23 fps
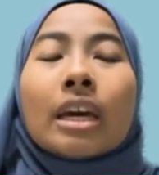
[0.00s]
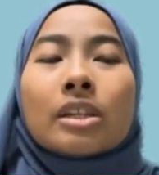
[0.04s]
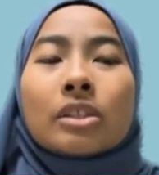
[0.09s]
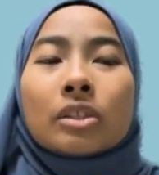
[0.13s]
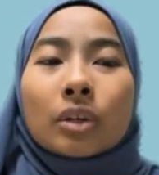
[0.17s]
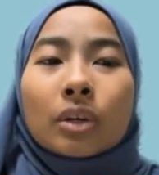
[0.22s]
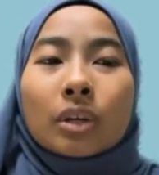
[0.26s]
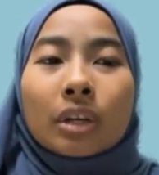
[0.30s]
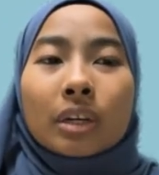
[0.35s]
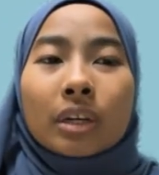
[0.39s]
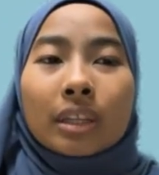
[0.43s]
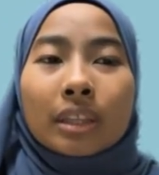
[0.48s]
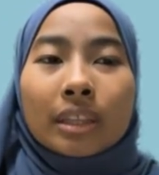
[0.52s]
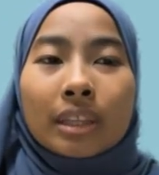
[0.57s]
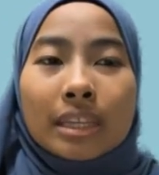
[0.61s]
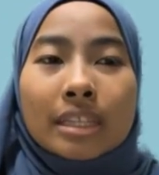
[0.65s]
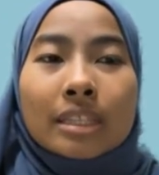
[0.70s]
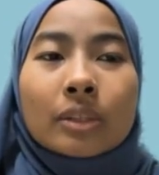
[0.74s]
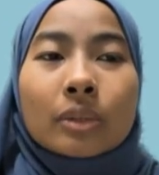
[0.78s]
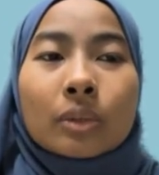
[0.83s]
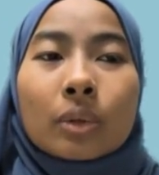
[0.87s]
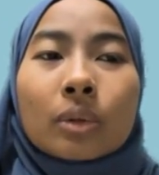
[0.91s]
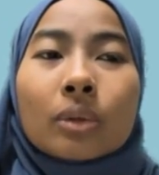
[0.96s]
So
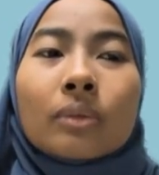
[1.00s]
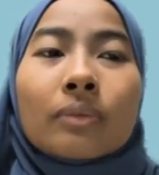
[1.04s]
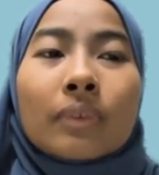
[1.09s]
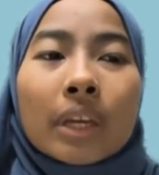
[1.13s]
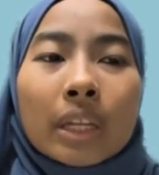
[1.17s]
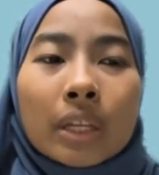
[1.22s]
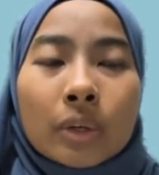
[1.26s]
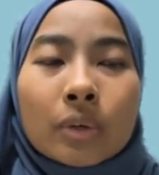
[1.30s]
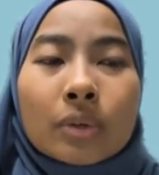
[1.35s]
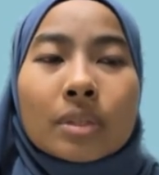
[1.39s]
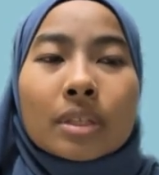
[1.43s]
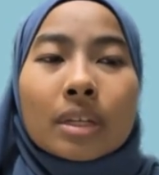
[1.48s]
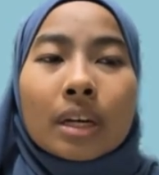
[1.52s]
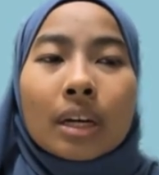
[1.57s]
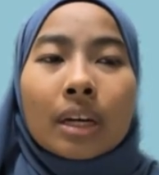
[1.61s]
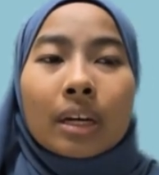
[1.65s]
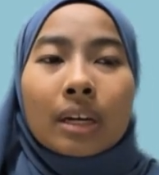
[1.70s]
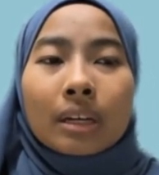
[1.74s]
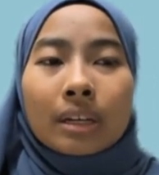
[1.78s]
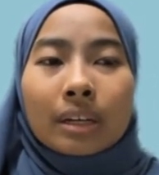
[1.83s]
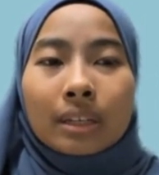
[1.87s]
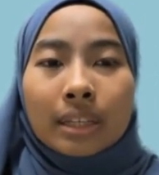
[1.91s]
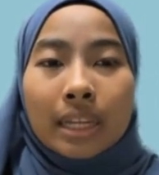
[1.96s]
these toll values
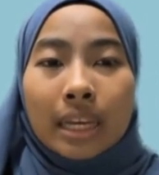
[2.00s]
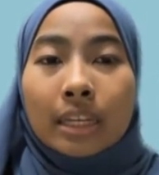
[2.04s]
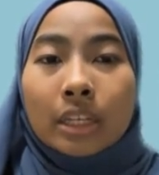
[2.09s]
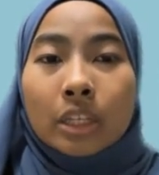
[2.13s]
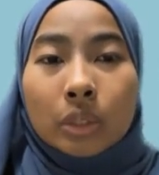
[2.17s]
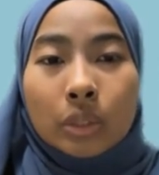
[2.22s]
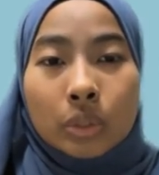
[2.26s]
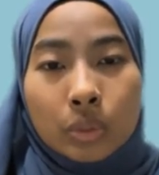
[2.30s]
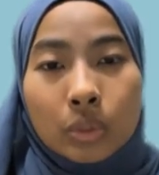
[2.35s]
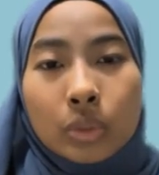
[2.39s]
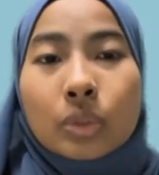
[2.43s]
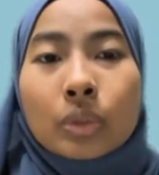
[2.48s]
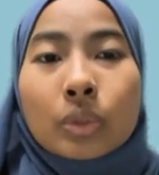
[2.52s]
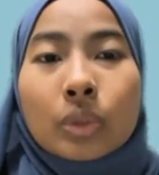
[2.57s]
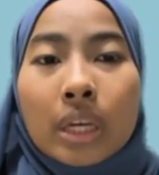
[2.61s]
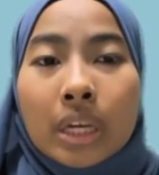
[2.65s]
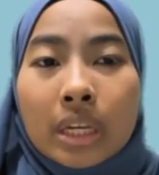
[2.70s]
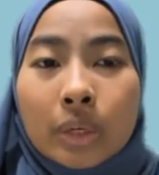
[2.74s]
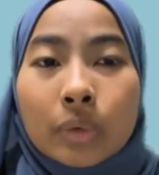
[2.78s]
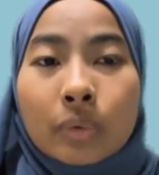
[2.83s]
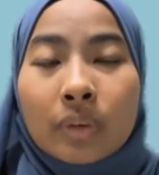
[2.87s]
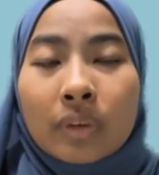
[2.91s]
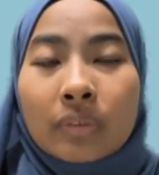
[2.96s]
are then used
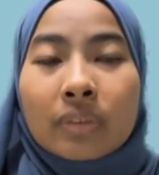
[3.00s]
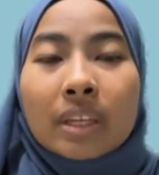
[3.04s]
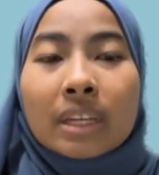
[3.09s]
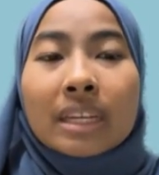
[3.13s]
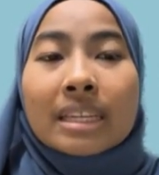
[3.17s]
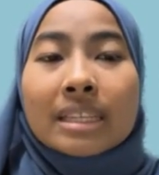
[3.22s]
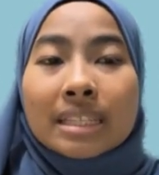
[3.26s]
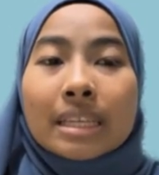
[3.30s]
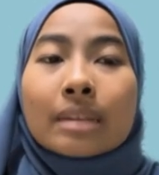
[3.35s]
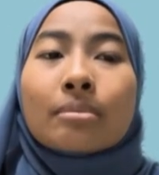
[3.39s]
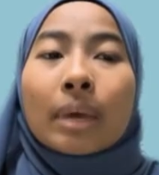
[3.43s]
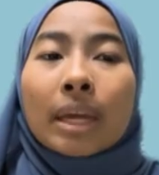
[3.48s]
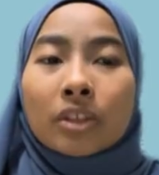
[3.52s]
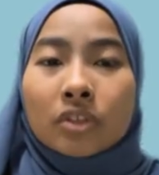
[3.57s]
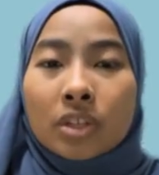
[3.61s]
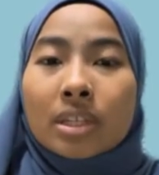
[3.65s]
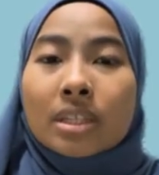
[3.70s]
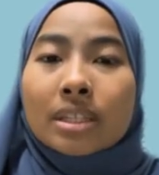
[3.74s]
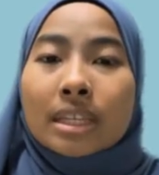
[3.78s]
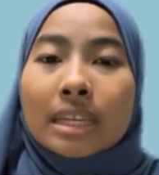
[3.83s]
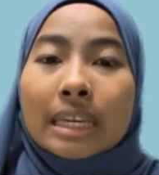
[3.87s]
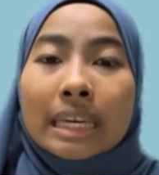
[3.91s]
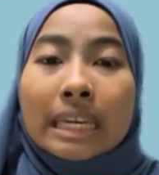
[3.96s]
together with the distance
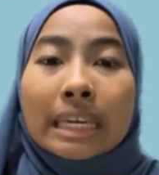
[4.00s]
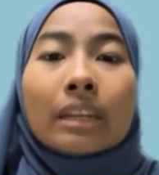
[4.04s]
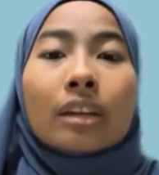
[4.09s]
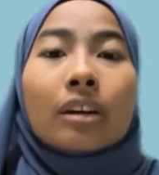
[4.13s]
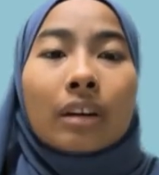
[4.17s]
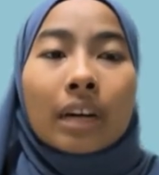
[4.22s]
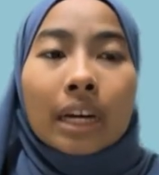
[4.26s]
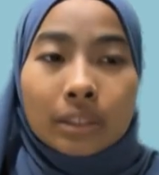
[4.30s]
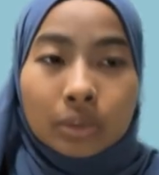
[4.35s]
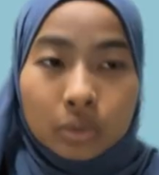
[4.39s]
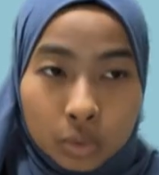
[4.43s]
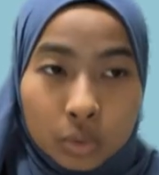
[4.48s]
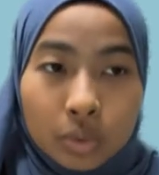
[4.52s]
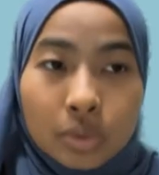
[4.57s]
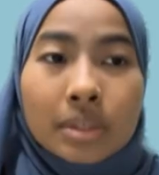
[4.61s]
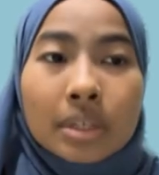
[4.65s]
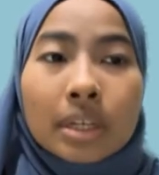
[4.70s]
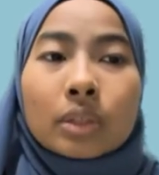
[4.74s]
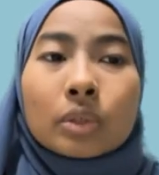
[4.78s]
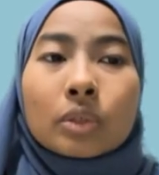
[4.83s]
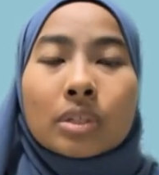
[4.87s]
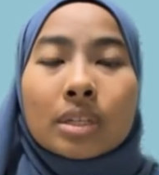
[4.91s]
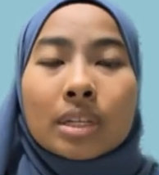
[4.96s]
matrix in OR
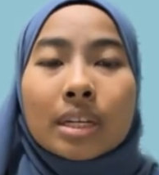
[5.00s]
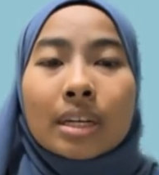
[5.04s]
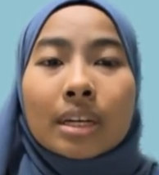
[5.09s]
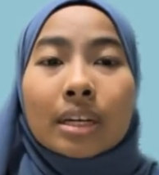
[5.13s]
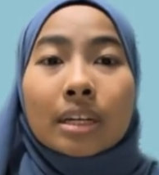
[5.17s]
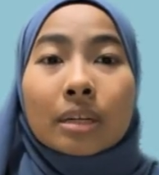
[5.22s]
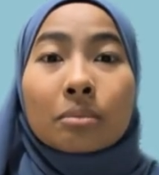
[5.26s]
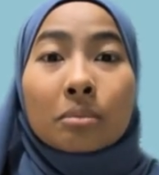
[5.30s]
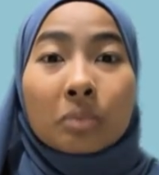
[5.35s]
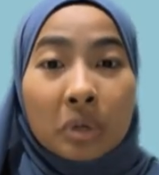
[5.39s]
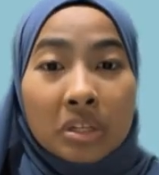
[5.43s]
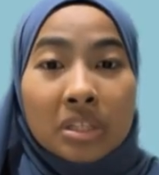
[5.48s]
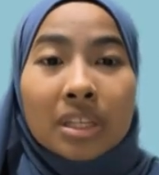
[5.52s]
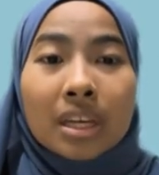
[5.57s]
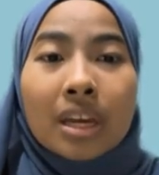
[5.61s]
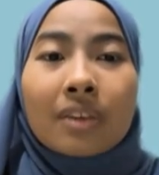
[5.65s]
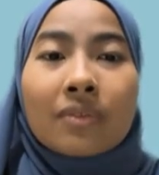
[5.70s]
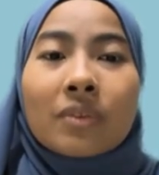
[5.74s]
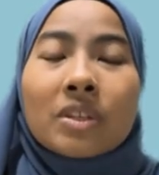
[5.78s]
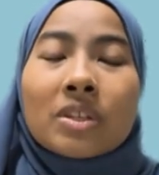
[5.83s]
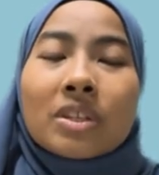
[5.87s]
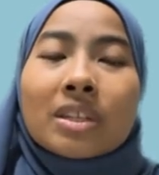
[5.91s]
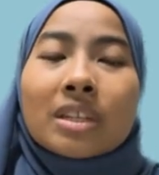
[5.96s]
tools to generate the most
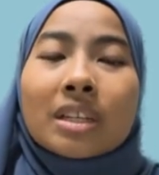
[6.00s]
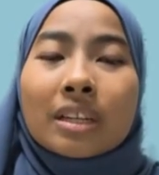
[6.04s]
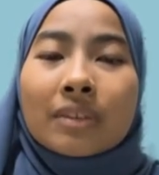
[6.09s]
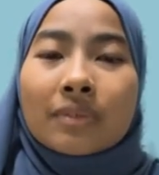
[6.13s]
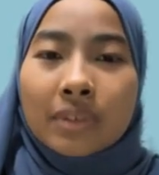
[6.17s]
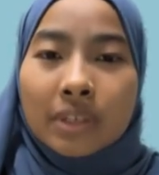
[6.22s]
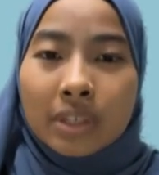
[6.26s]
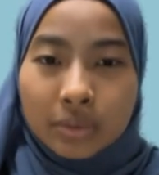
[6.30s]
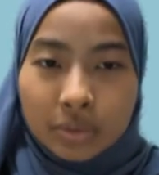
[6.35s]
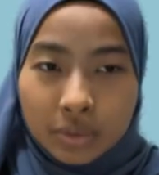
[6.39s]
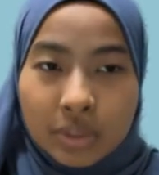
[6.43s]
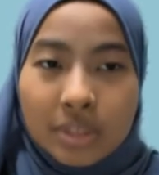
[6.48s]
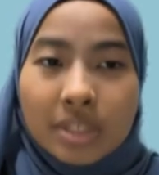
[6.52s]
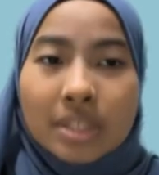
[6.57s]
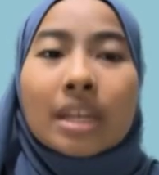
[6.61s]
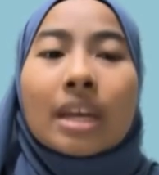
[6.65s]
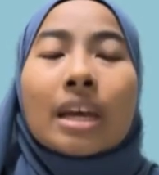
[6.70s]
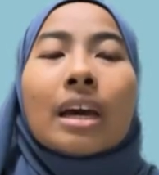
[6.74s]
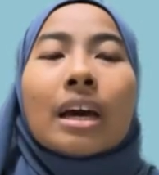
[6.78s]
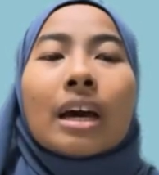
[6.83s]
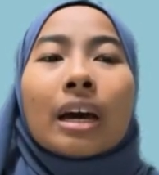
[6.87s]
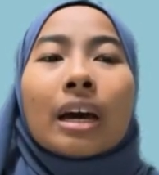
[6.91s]
efficient delivery routes